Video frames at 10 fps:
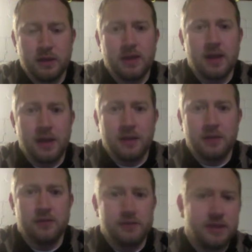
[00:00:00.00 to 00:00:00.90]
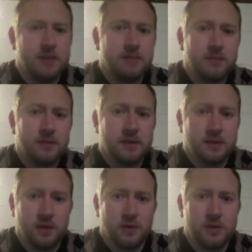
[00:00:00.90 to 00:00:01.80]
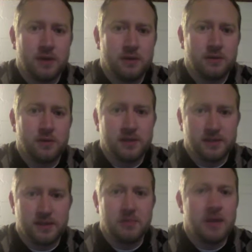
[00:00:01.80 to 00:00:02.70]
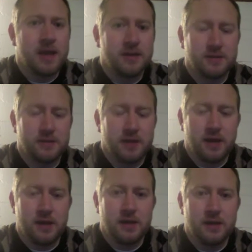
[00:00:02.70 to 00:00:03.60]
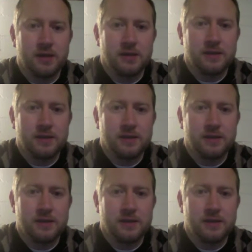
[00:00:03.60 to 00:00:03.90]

God used him. I told him I was a Wesleyan pastor in the area,